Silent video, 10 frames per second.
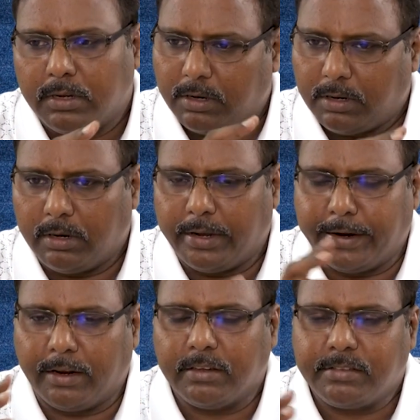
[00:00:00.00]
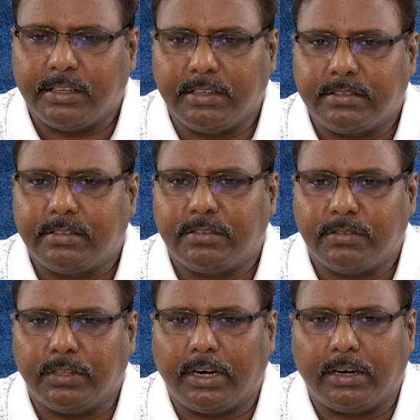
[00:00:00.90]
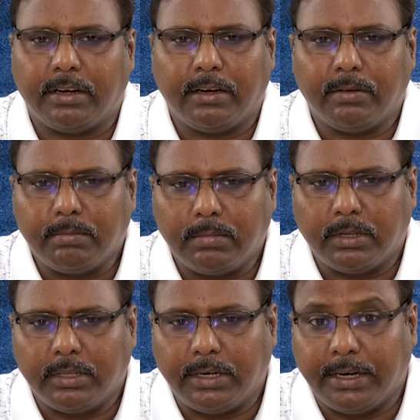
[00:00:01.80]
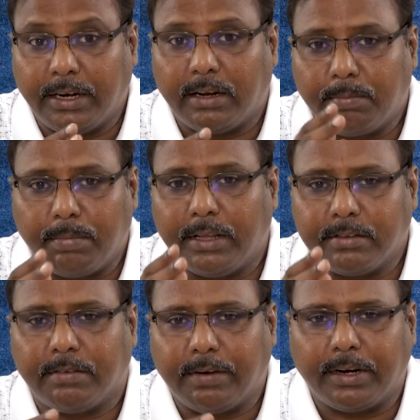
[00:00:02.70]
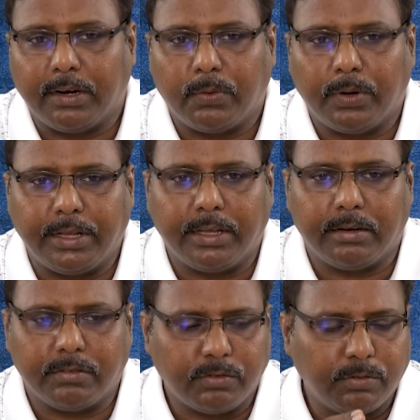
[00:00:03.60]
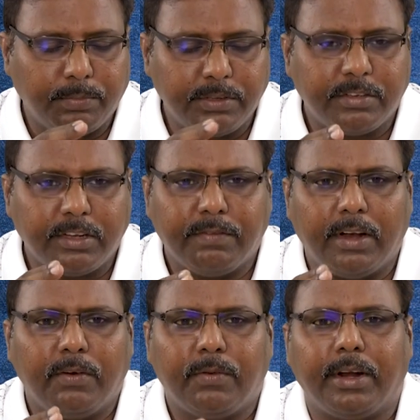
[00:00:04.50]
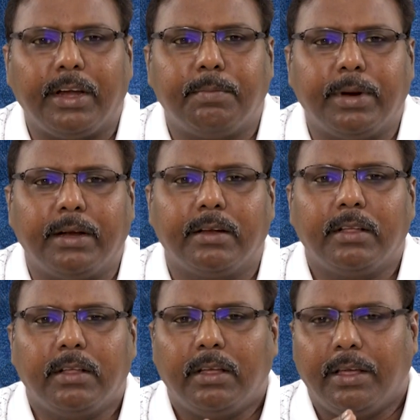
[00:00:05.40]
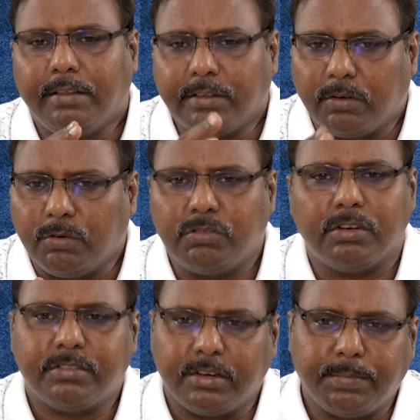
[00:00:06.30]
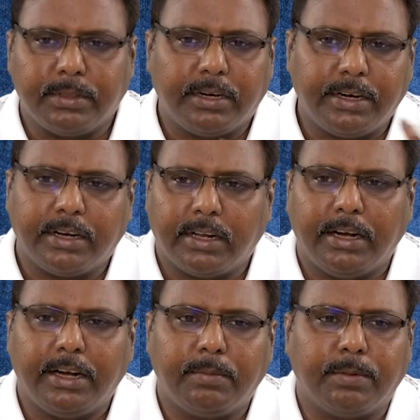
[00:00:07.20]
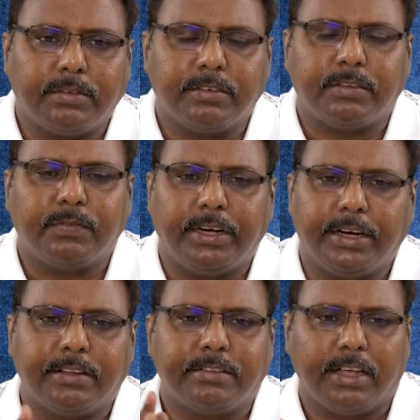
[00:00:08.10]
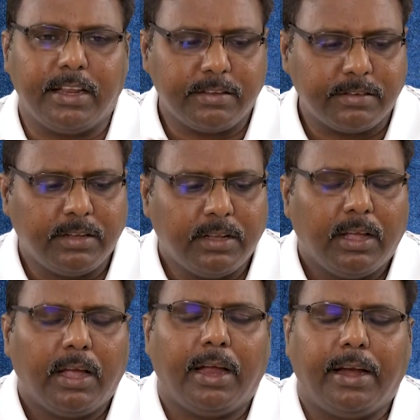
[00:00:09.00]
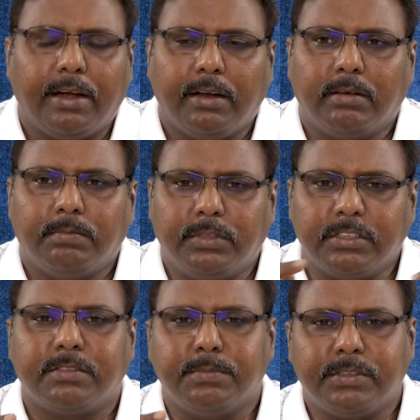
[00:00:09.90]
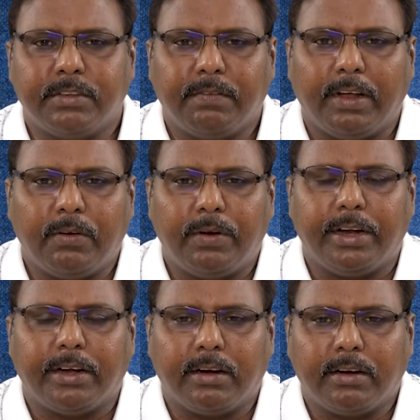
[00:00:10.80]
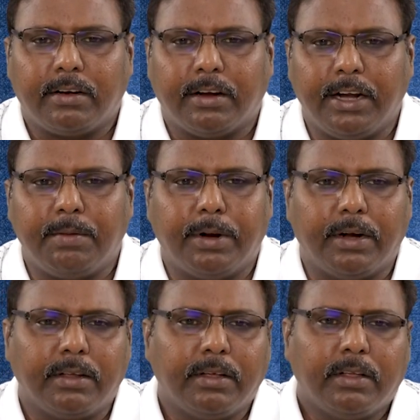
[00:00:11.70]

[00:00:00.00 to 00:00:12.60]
analysis, so that the data plays a vital role here. So missing value treatment is a crucial step in the data cleaning process of the data science, and this missing value data treatment,